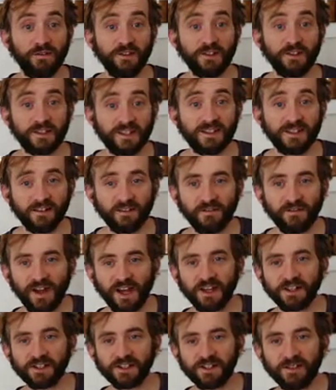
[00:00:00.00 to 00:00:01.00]
to fix this thing
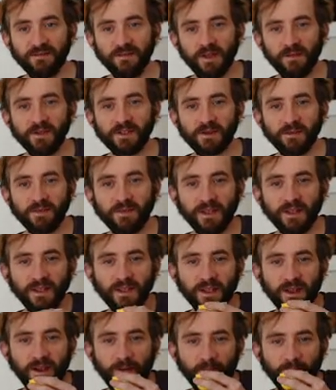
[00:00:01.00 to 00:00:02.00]
fast. Maybe something
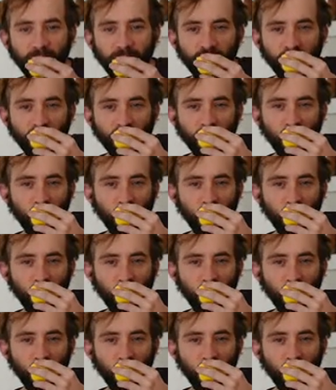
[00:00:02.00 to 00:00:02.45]
like that.